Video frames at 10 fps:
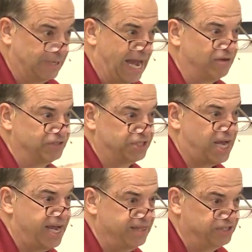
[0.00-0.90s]

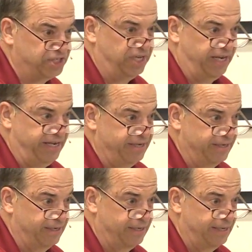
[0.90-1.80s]
outside the city,
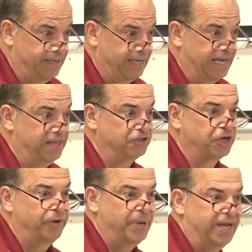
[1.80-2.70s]
and there's
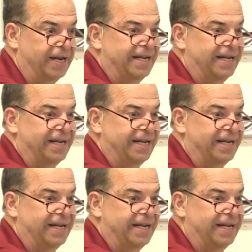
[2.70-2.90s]
going to be an